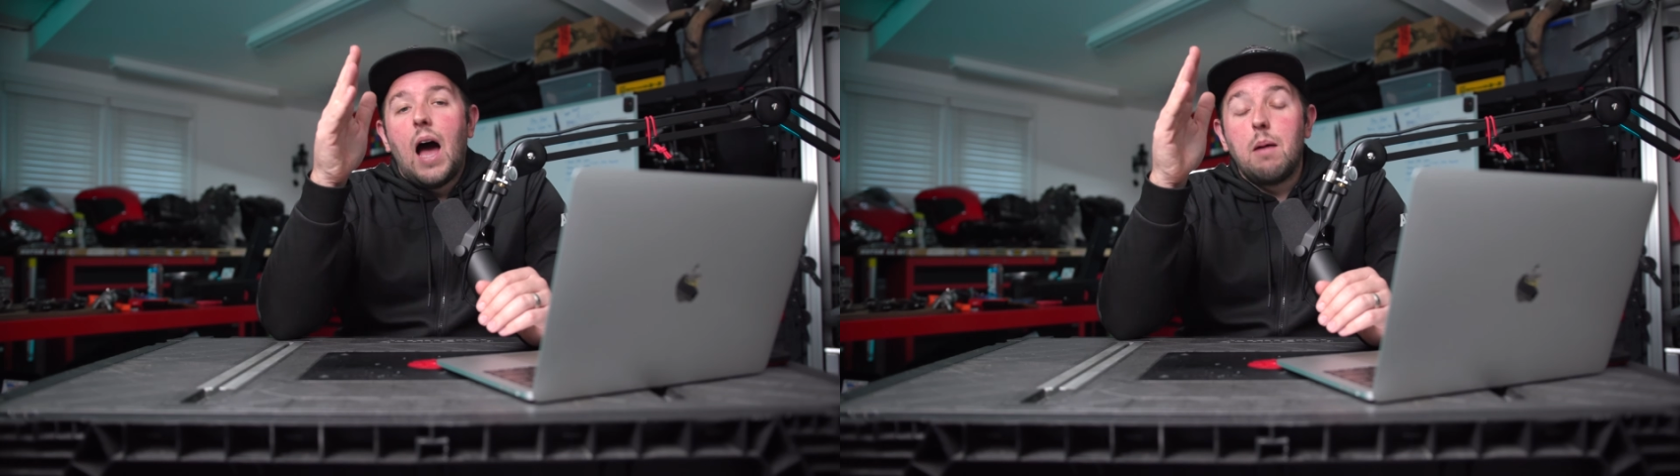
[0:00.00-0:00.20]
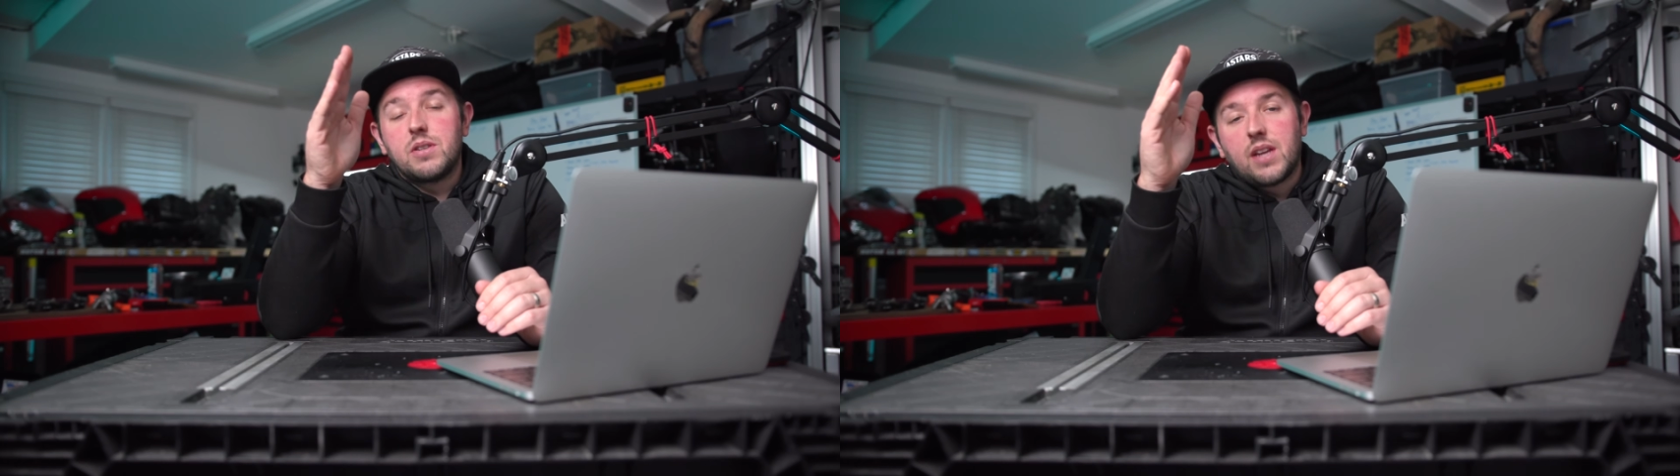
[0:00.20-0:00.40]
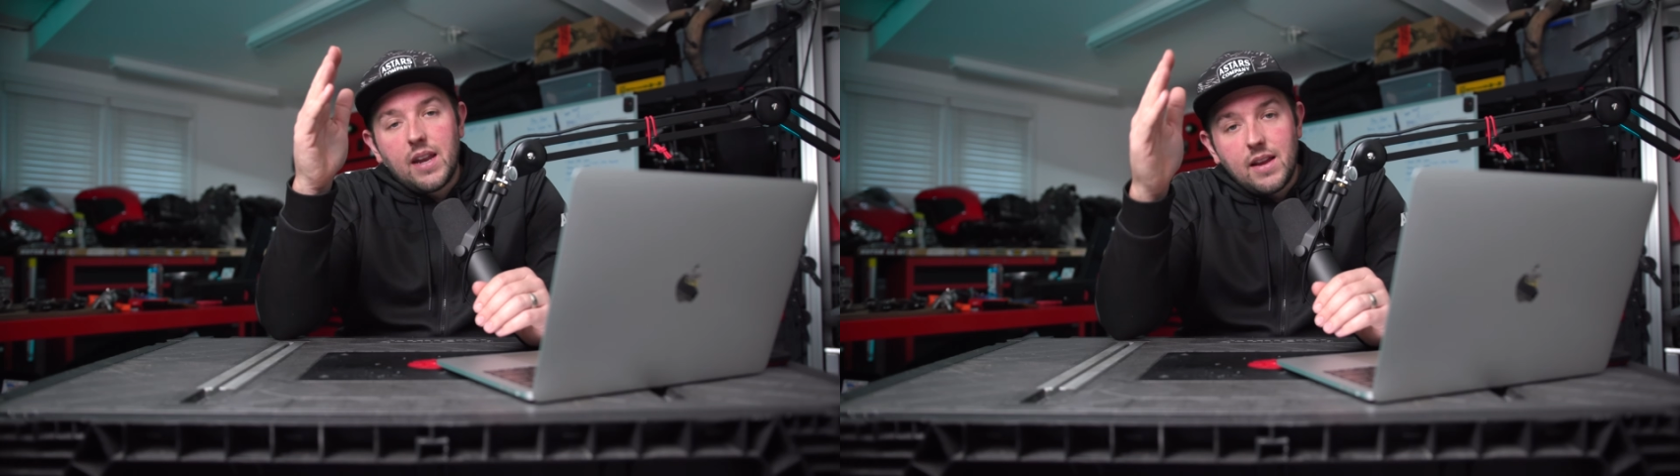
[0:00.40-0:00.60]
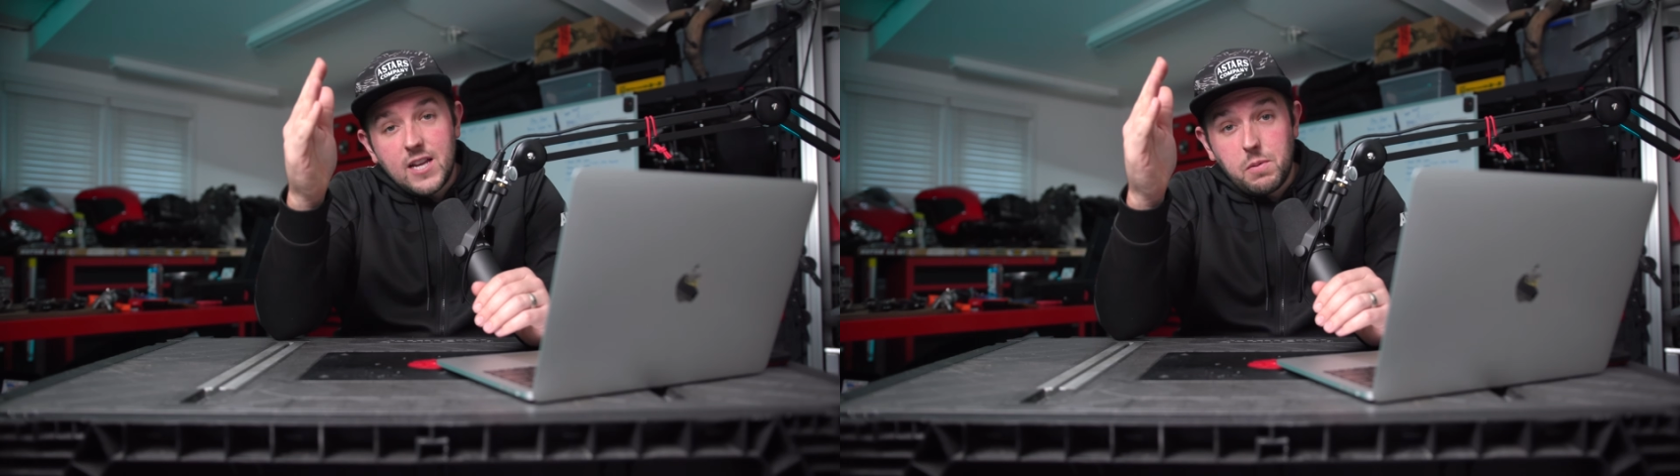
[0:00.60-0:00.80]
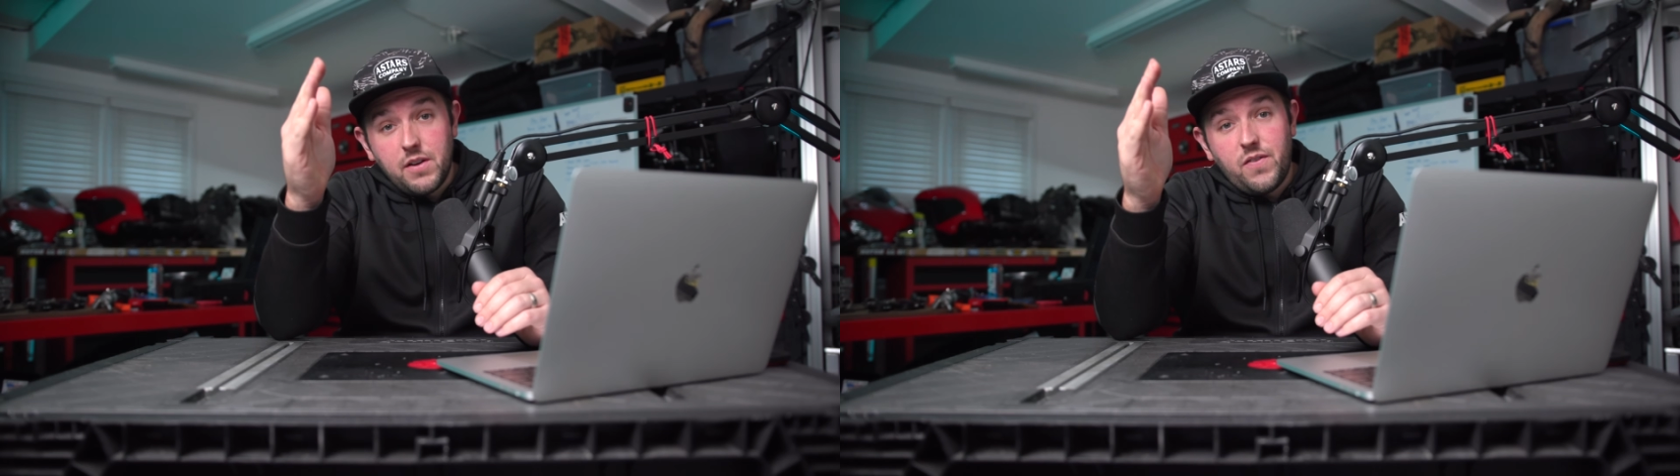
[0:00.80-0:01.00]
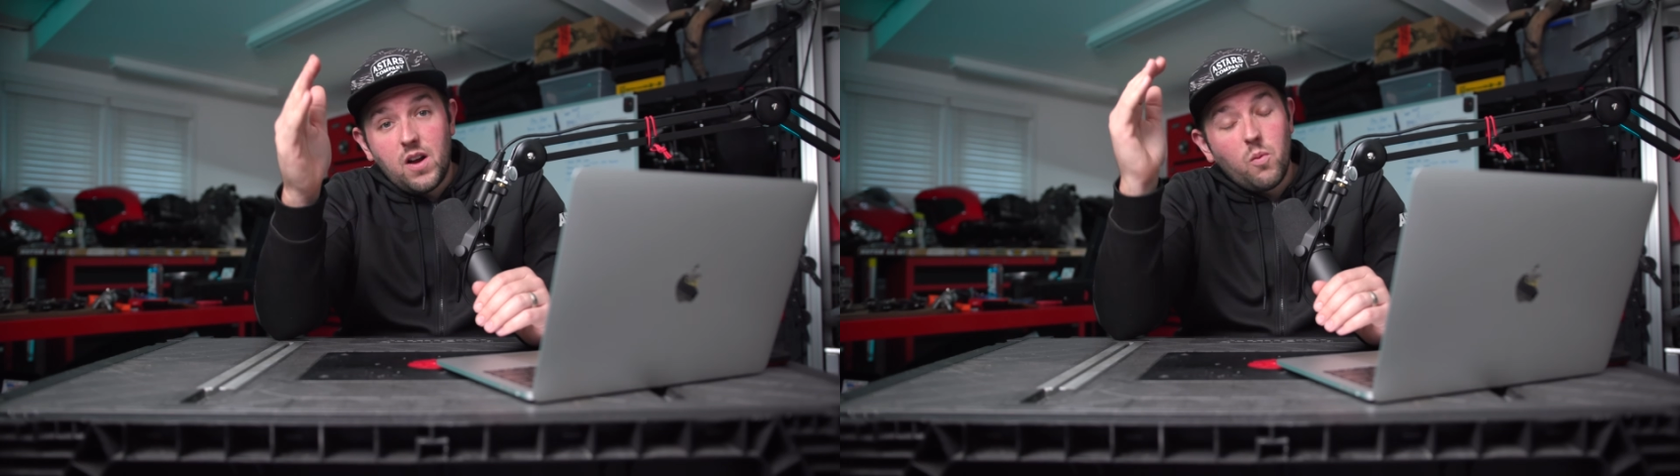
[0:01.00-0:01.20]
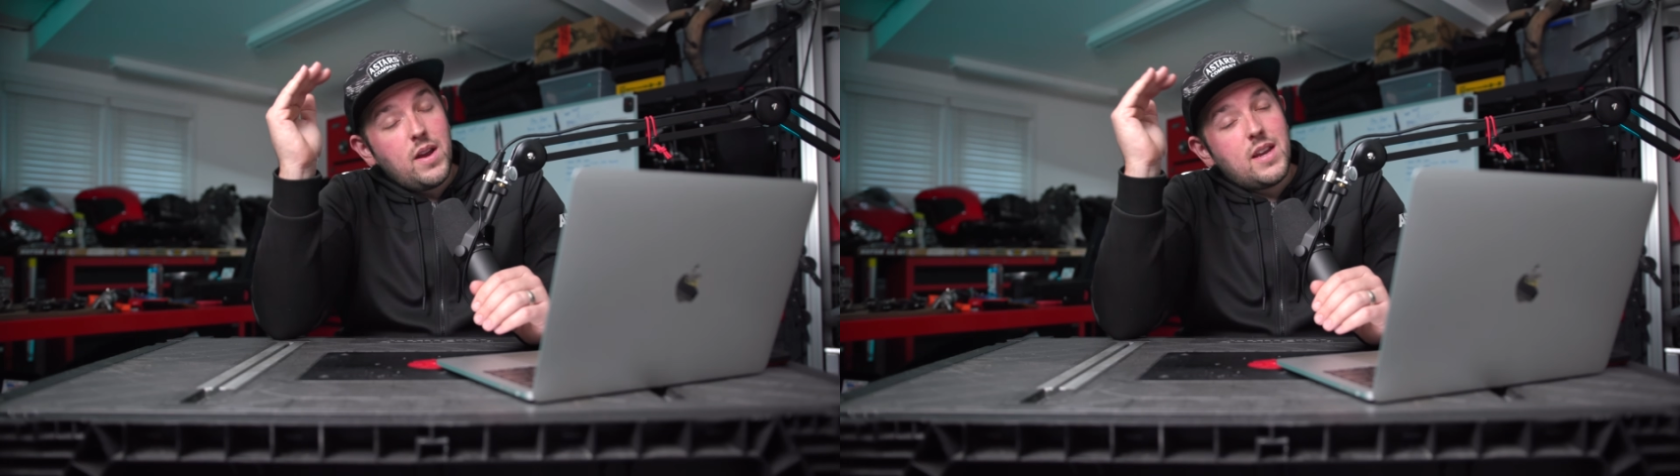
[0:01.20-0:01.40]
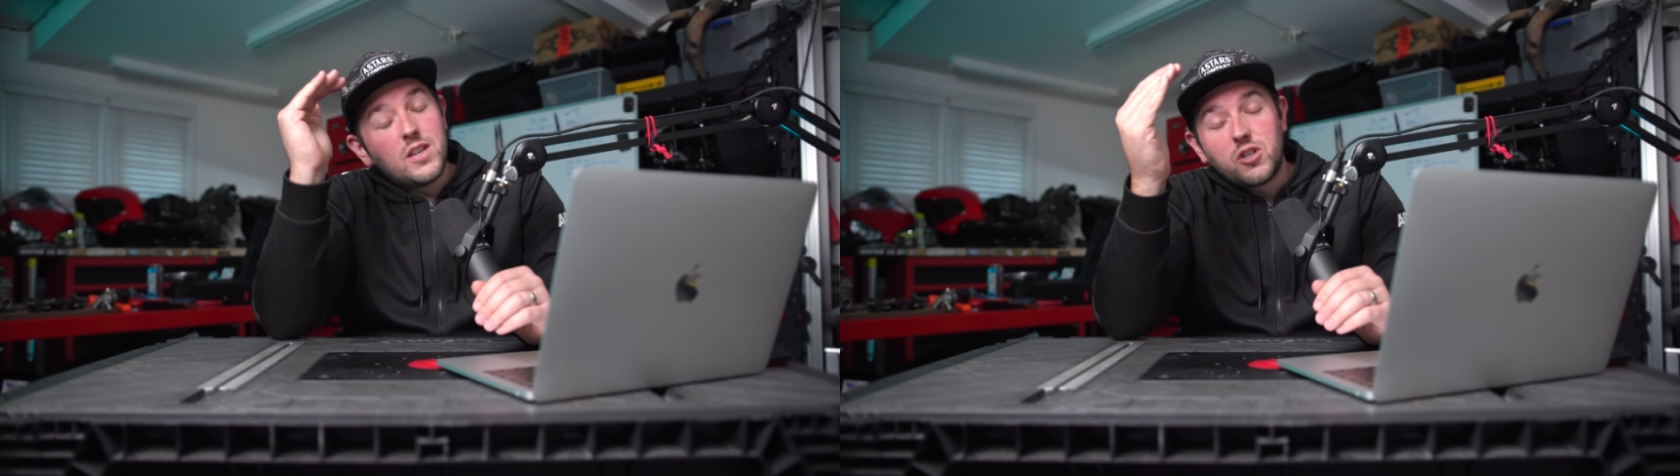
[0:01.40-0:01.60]
I'm just kidding. It's been a fun
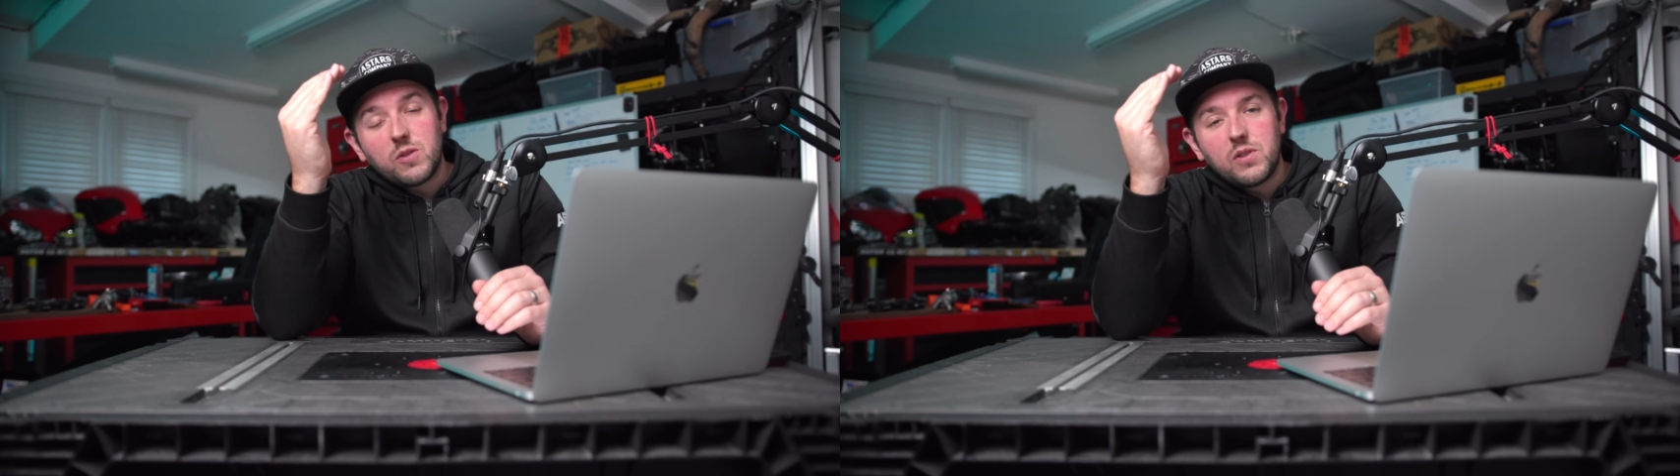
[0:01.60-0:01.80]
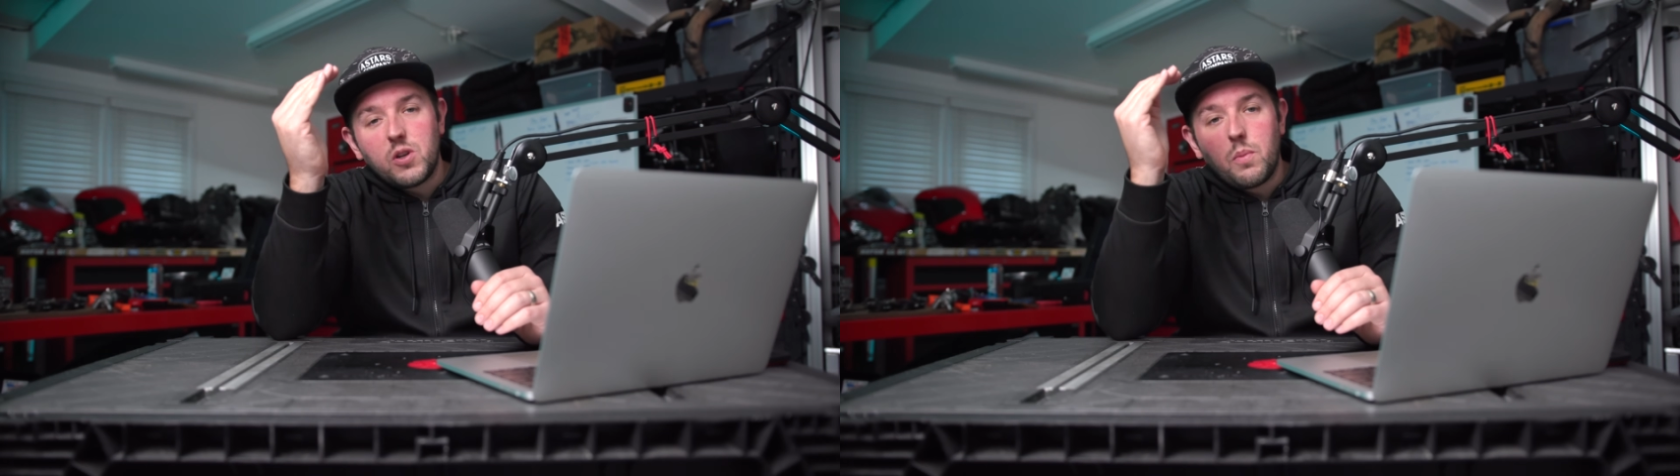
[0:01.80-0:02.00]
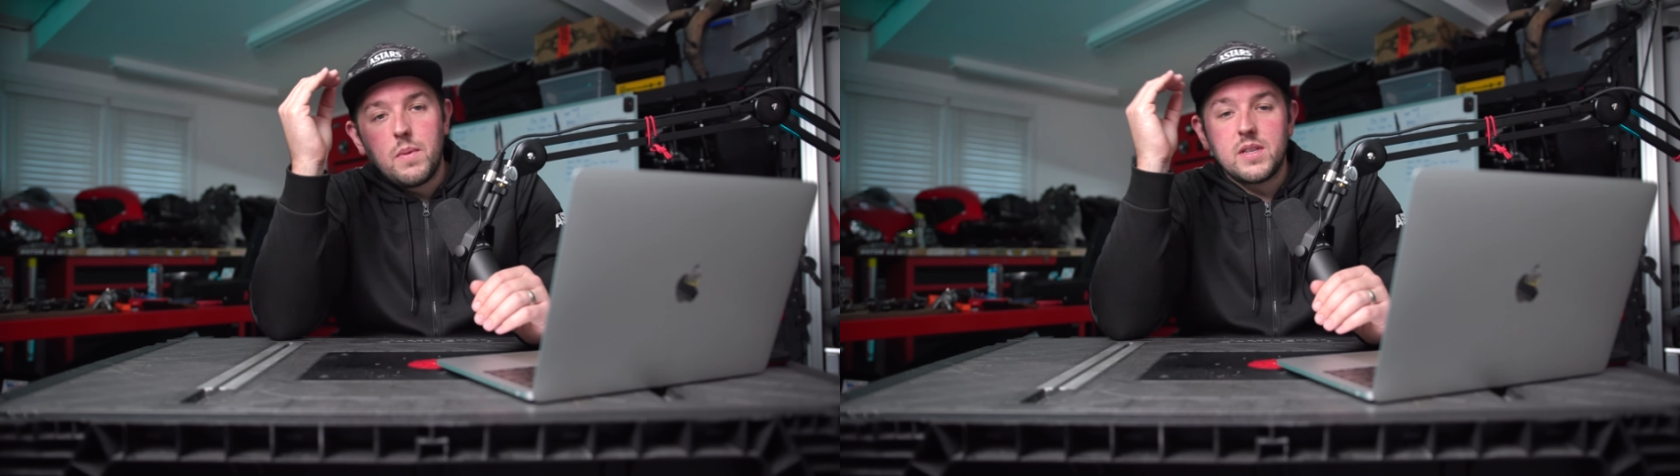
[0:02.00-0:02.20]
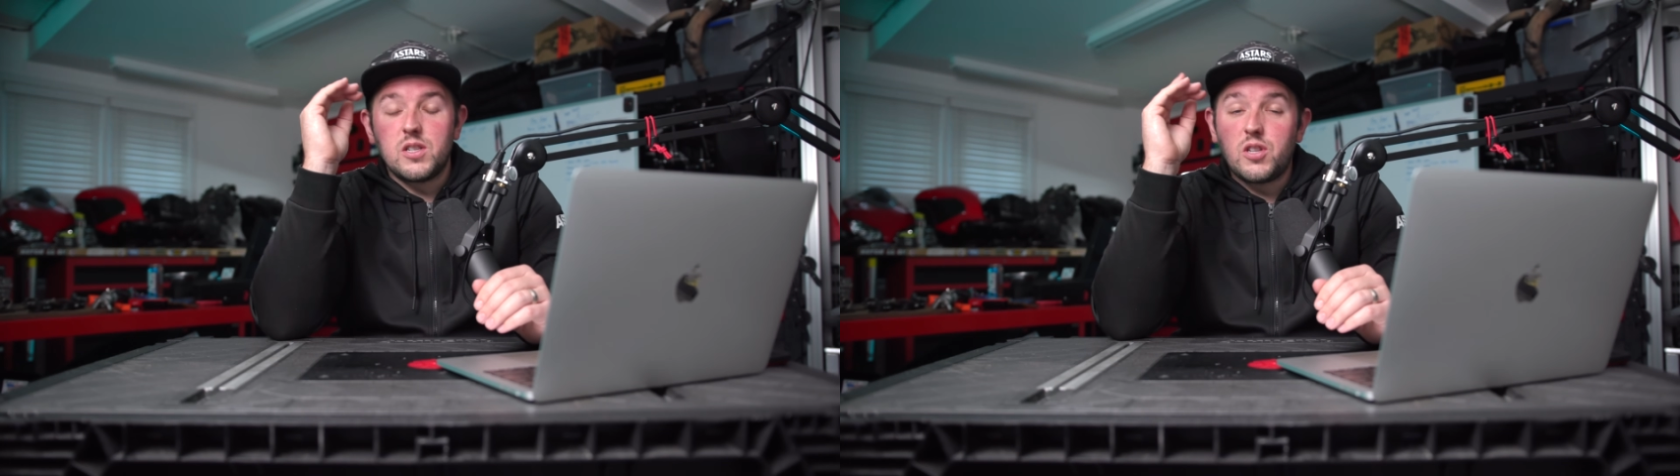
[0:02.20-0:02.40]
week. It's just been super busy.